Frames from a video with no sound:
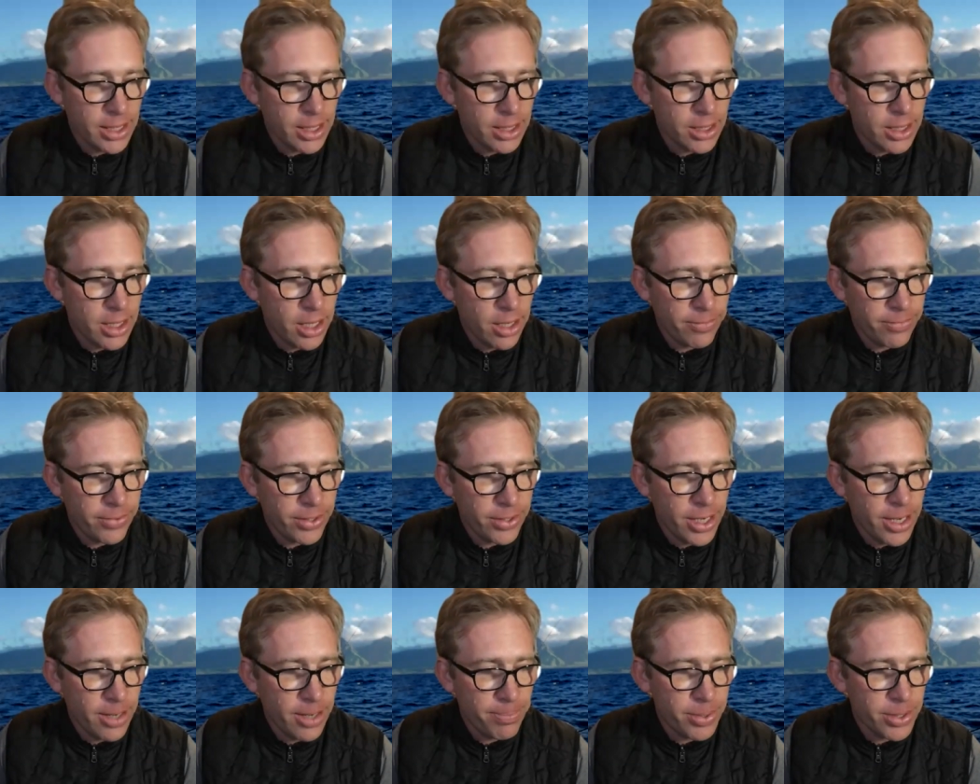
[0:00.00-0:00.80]
and toughen
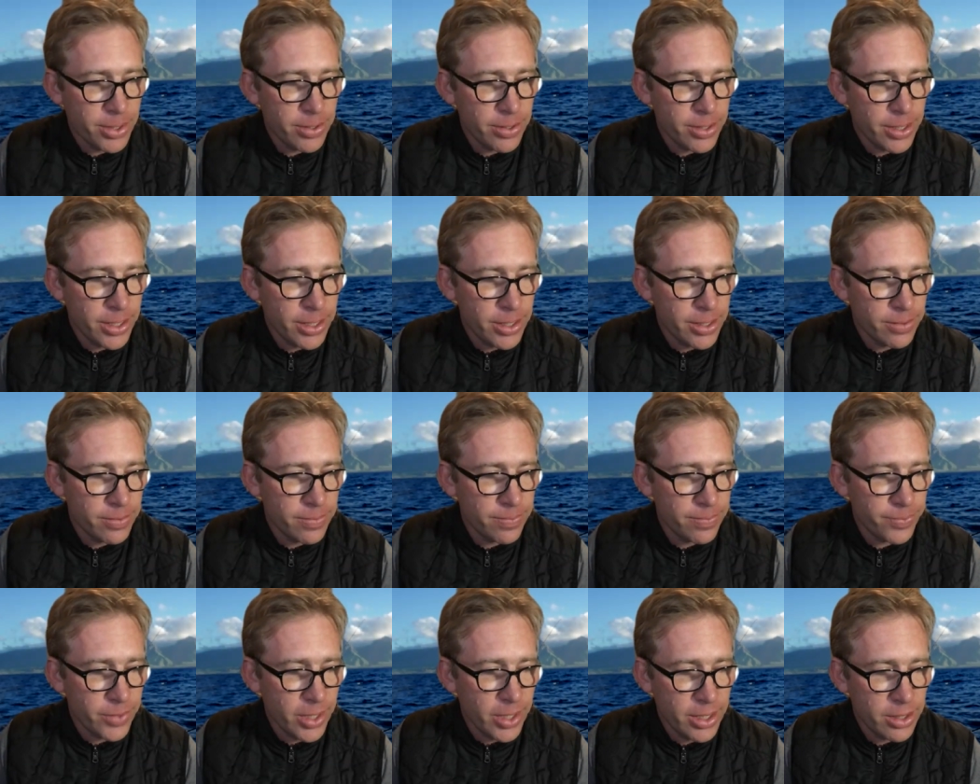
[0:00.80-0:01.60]
up and and
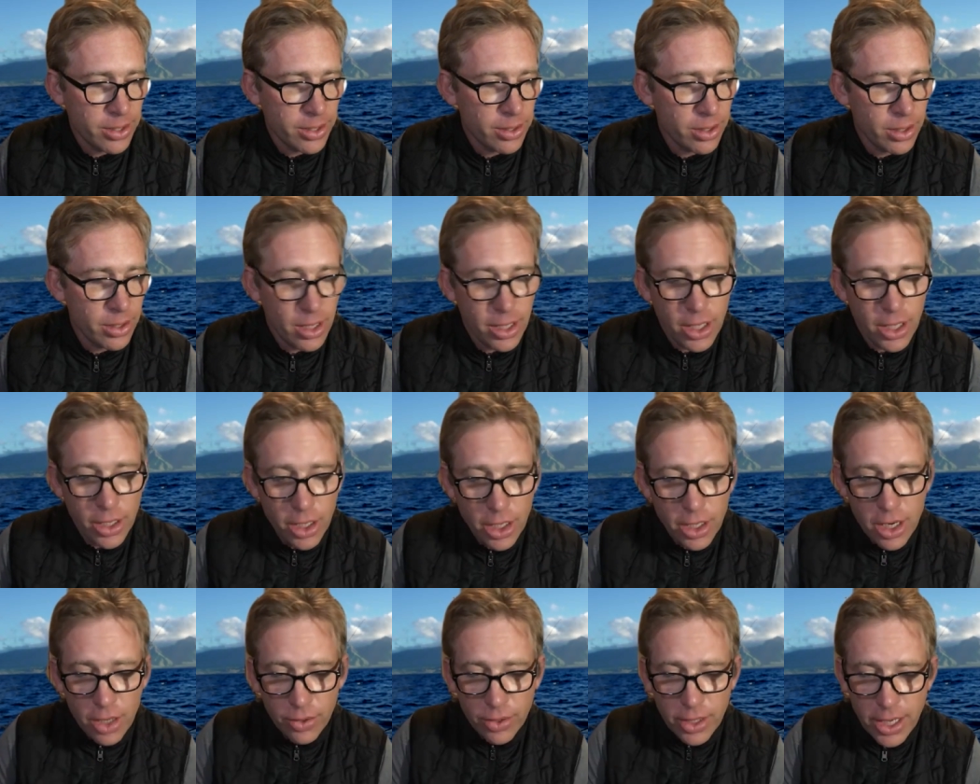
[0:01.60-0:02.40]
and you
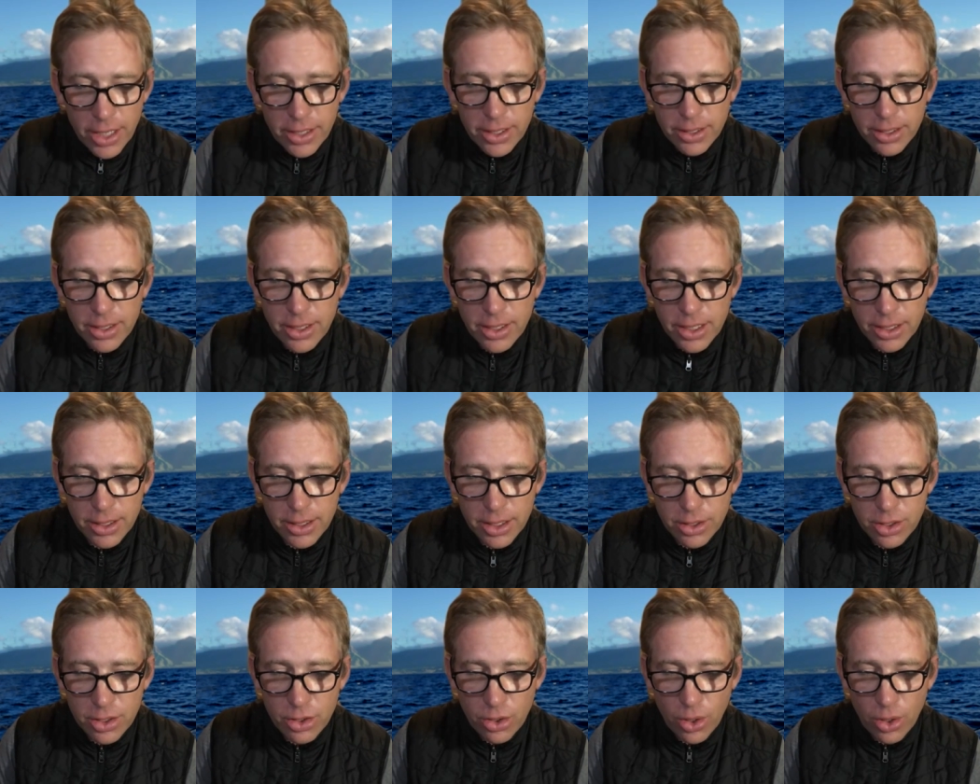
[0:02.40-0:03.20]
know the other thing
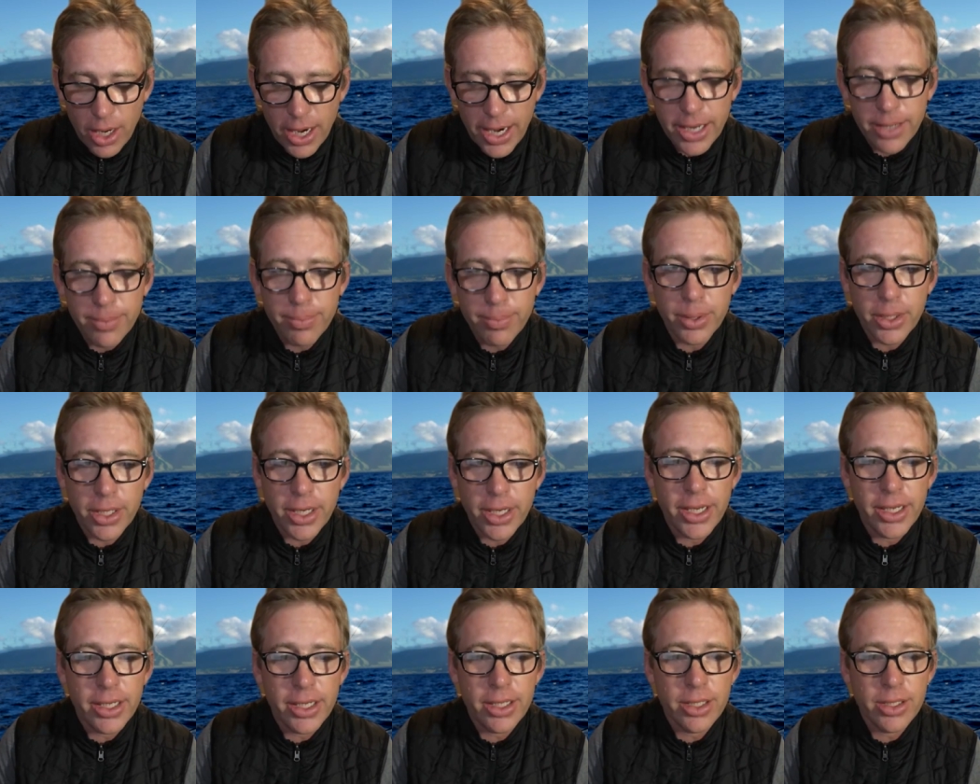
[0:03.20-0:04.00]
that's great
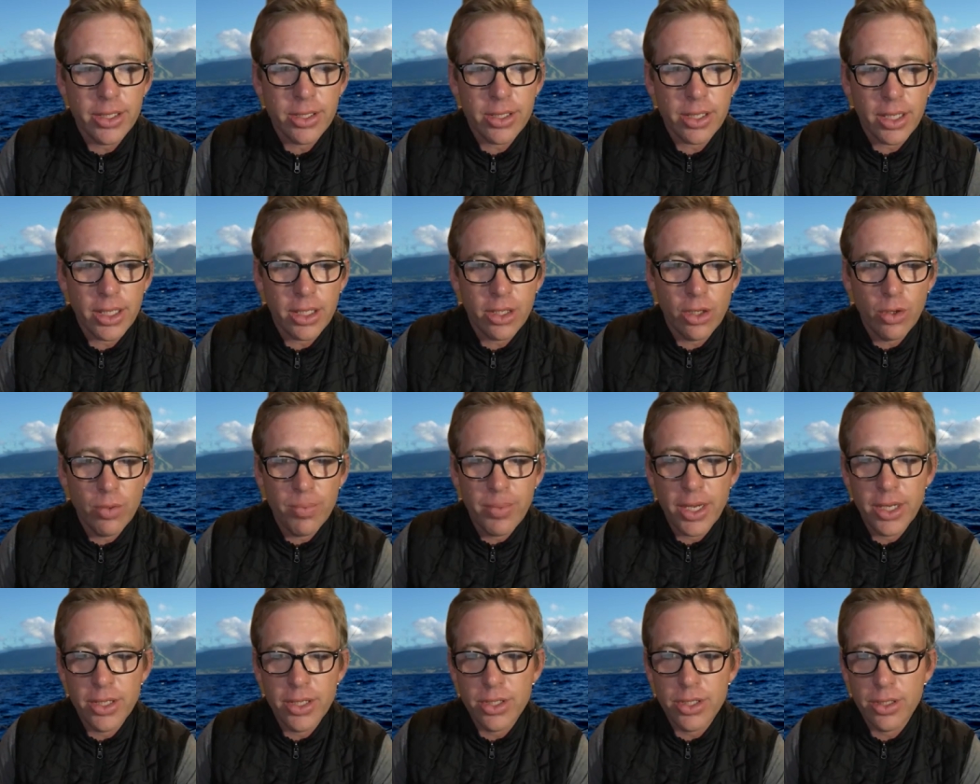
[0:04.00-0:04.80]
blake is like you
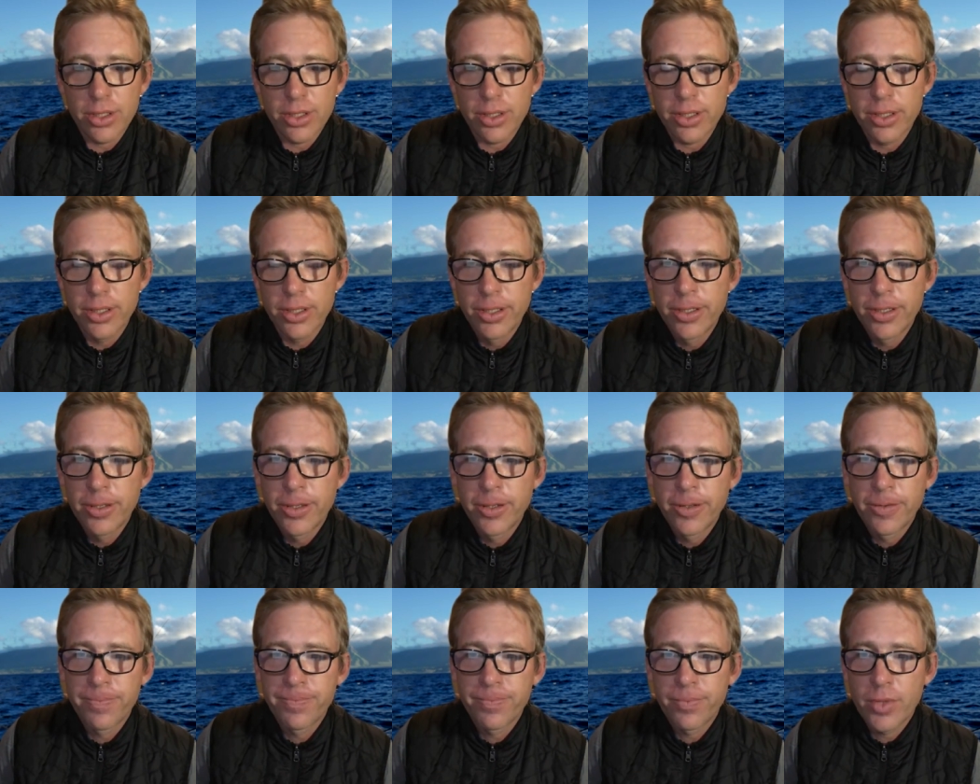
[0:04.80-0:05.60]
mentioned
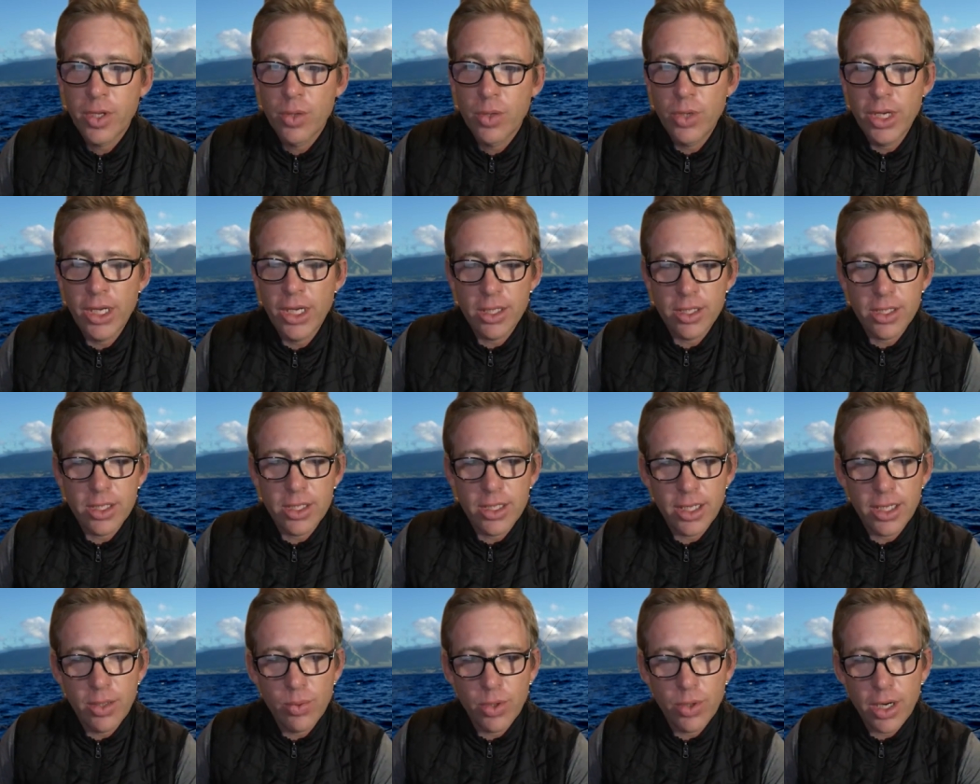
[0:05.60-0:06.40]
we can
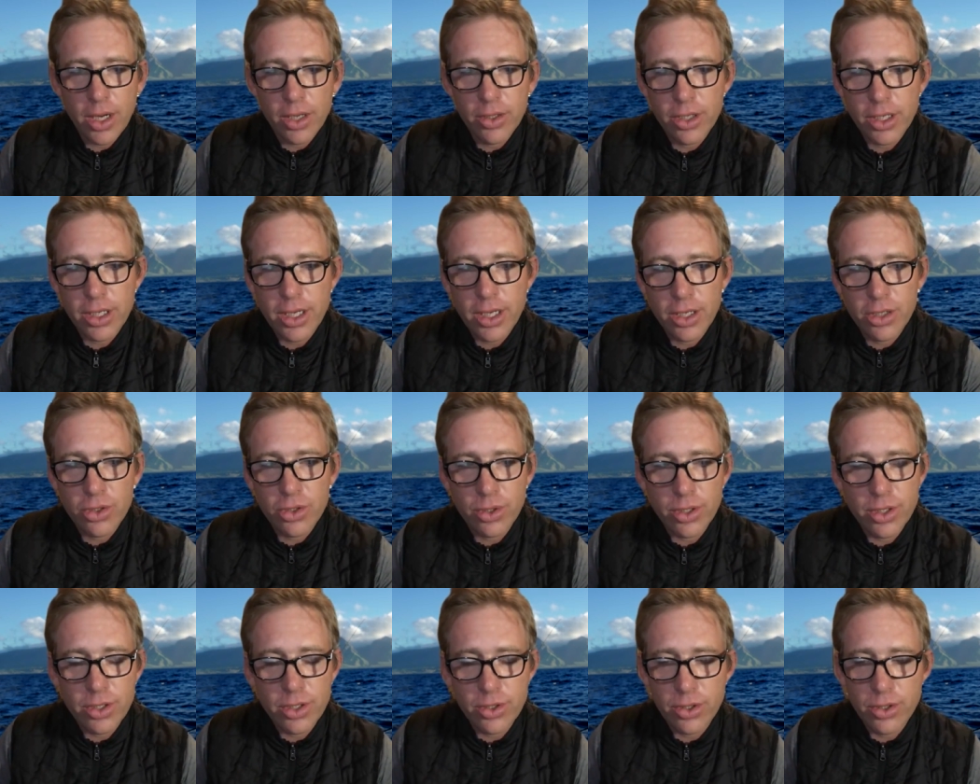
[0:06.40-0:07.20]
see what other
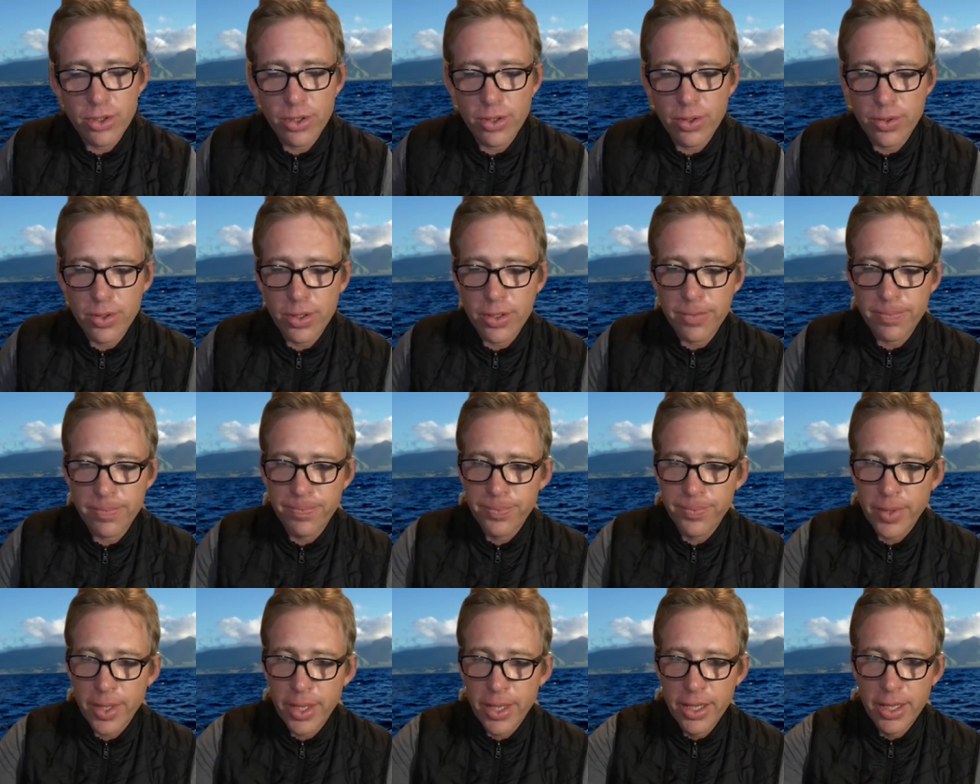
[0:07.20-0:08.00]
countries are doing
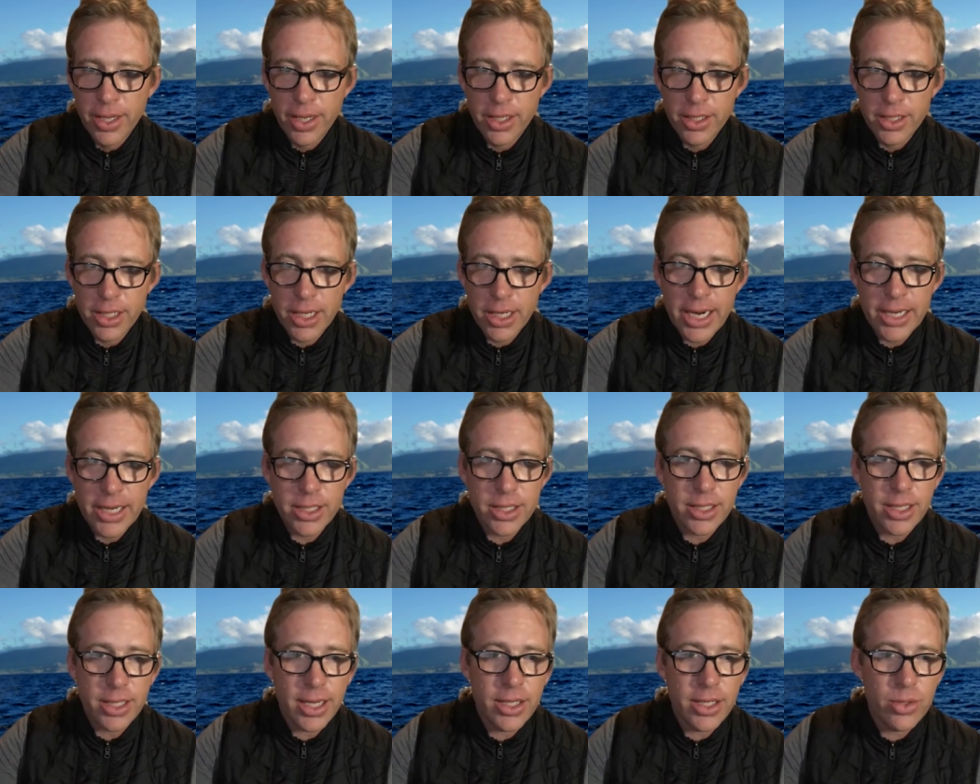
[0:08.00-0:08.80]
the united
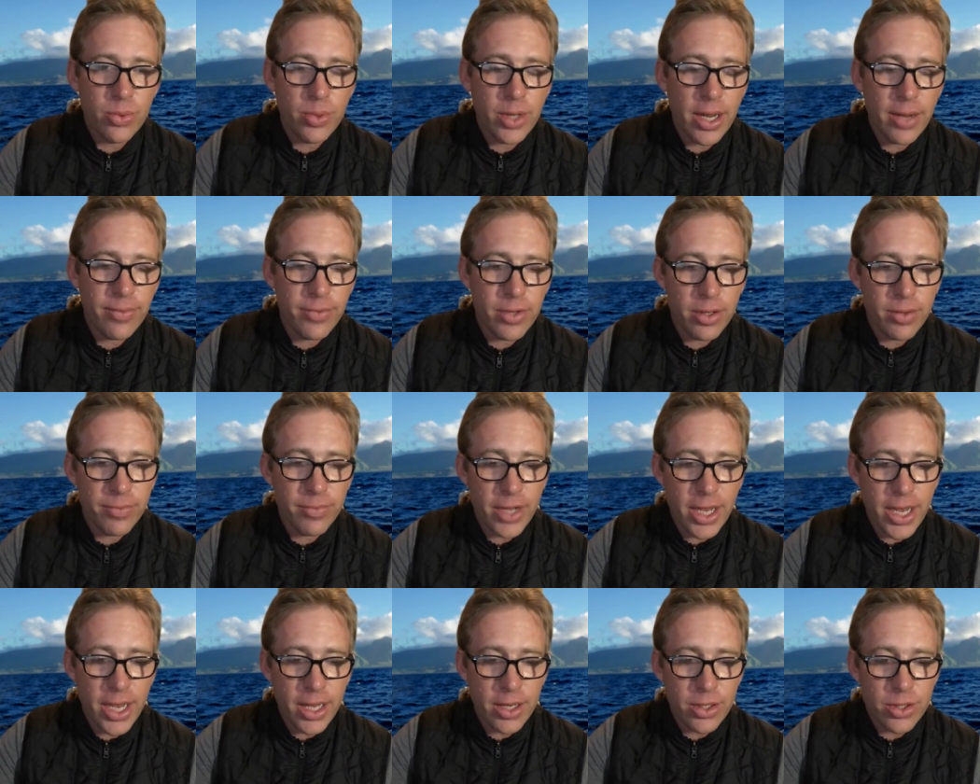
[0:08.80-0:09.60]
states we have the
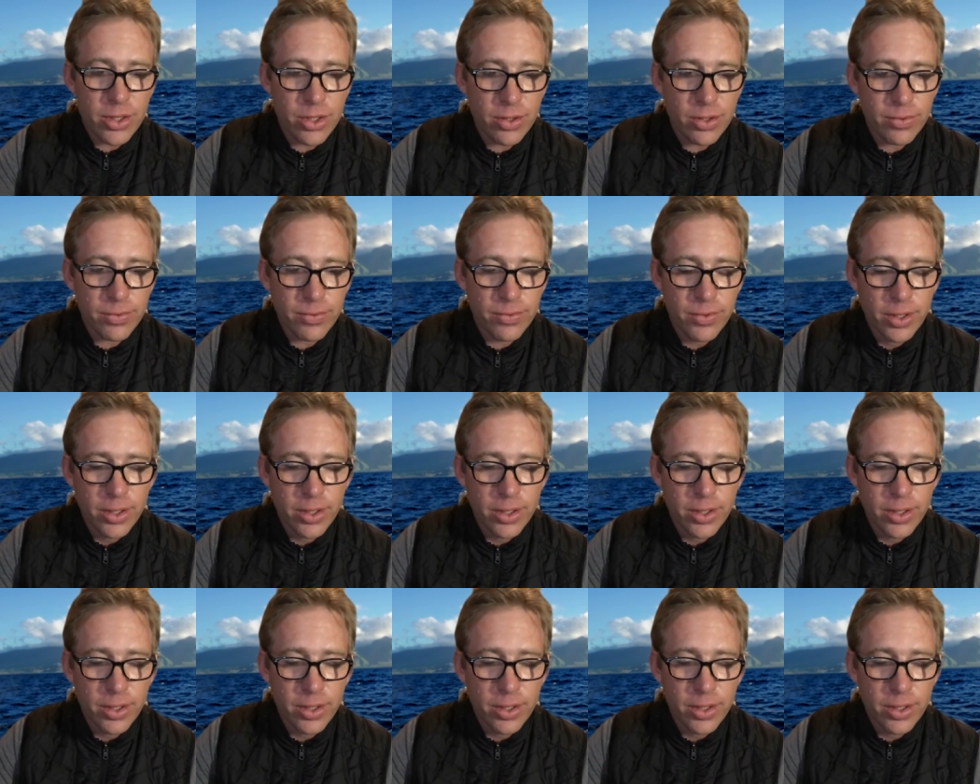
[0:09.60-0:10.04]
advantage of